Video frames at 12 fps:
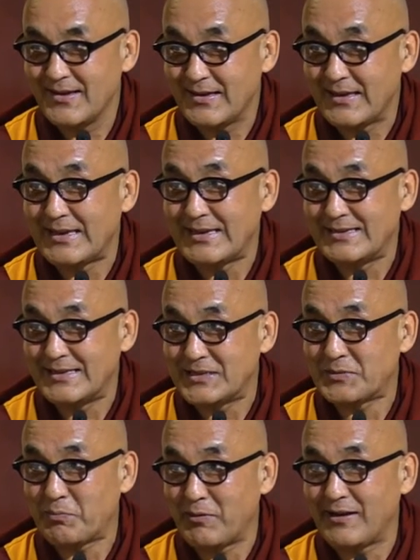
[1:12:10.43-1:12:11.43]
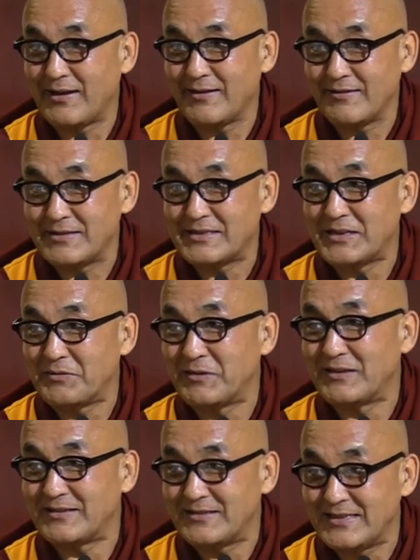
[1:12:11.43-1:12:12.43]
He display
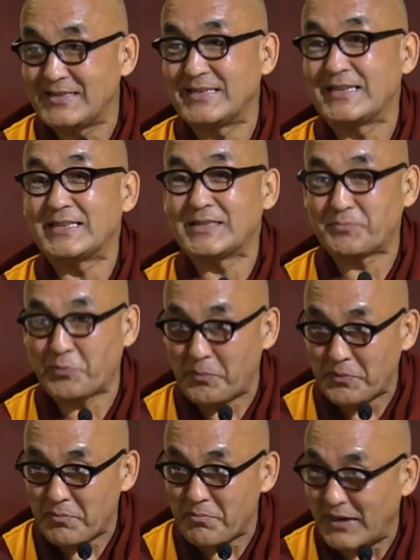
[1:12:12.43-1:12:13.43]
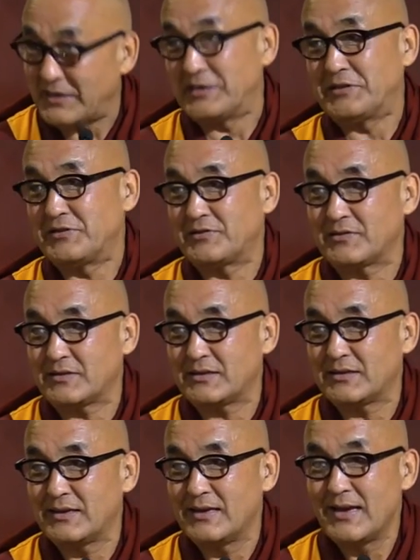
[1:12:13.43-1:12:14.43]
receiving teachings from the many
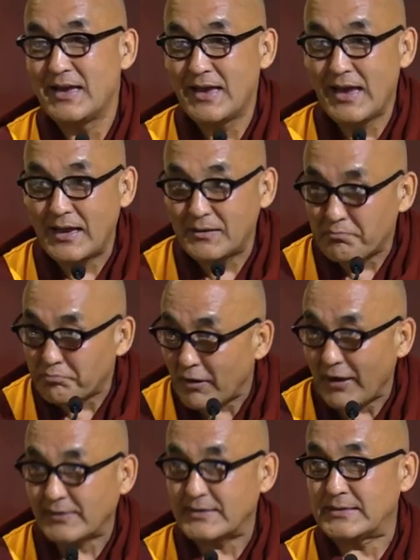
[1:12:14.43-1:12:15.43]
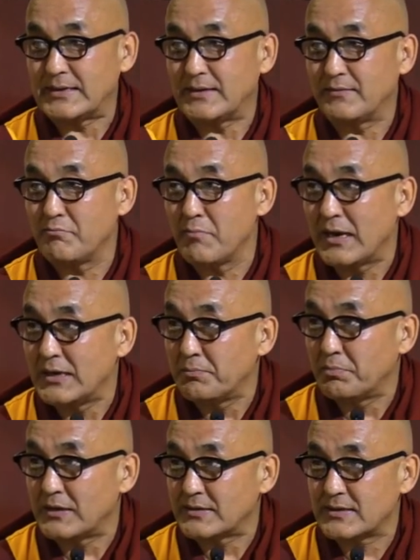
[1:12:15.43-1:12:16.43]
teachers and practicing many
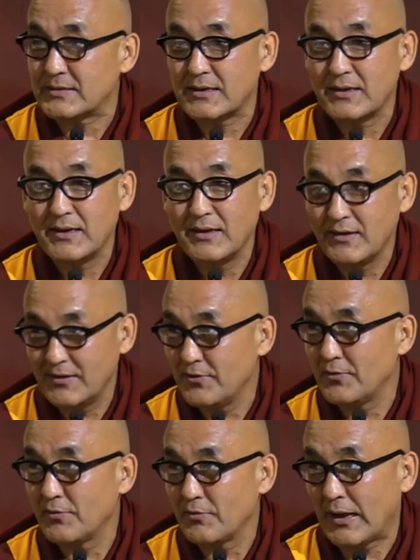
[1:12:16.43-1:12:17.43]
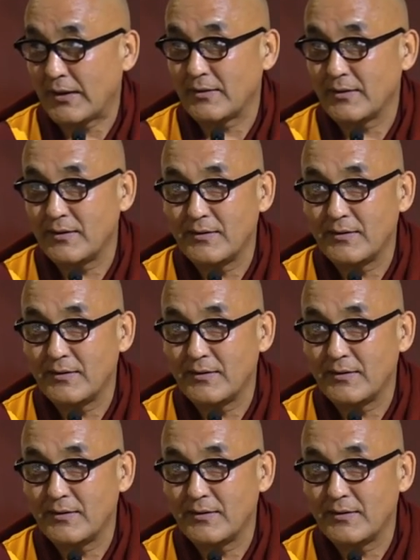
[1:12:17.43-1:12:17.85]
places, you know, like